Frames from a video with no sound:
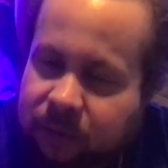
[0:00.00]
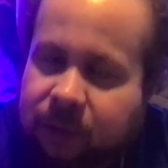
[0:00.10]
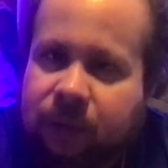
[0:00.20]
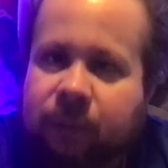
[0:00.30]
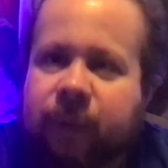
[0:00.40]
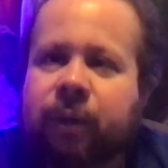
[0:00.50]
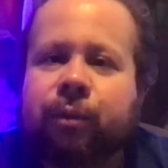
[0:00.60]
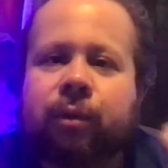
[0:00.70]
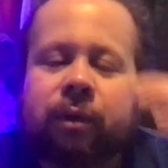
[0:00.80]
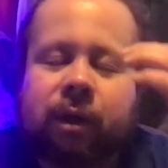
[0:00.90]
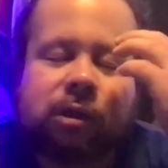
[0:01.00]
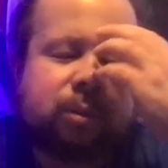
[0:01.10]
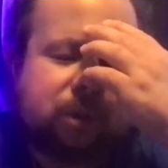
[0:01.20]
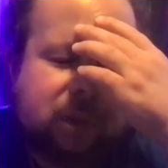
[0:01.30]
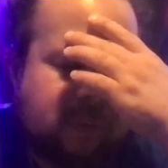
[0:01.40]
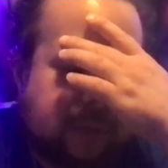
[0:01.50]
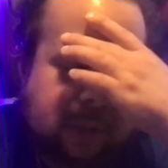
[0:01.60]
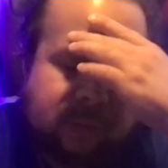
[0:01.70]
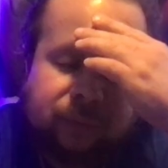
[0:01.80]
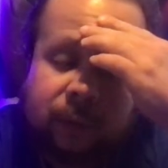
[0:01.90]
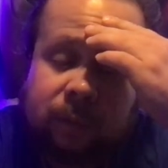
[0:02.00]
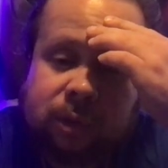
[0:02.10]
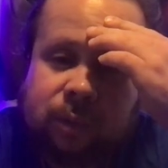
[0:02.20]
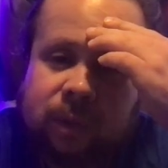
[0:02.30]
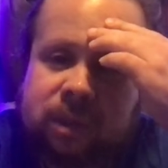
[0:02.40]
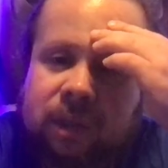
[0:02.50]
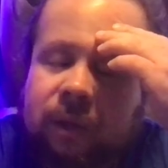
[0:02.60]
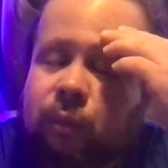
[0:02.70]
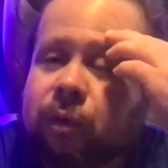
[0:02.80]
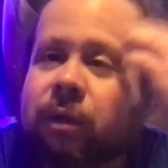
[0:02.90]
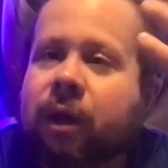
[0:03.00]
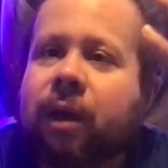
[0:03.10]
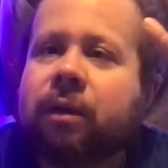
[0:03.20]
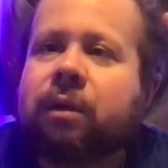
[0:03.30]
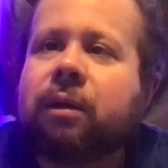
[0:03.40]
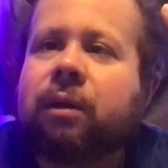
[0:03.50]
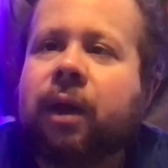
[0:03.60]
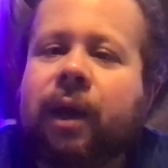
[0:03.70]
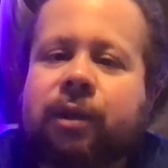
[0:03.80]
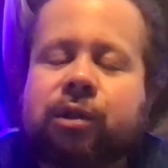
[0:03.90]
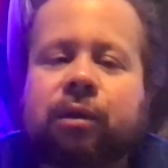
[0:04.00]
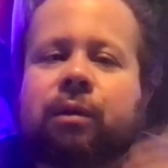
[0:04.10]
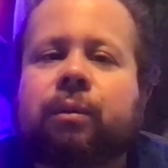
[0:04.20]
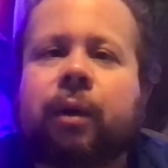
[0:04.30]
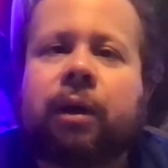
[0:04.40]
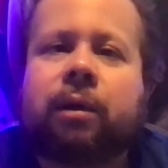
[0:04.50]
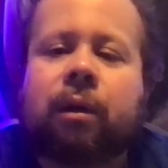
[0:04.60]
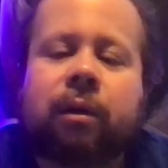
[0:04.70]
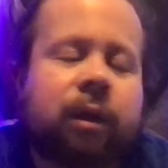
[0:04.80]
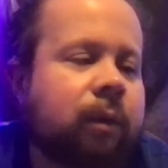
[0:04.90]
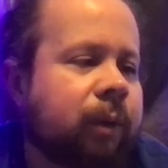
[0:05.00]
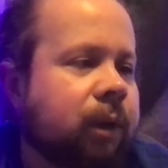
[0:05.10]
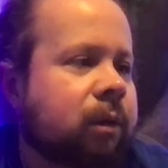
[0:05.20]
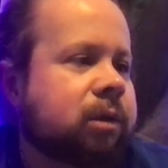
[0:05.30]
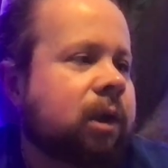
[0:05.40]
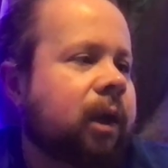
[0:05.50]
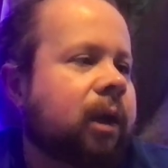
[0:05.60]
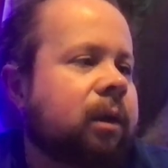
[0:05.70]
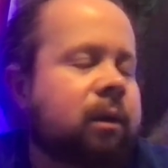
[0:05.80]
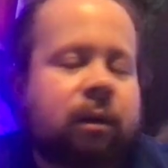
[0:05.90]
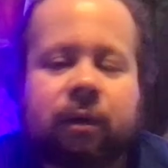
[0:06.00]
then the customer service at Fragrance USA will not answer my darn emails and,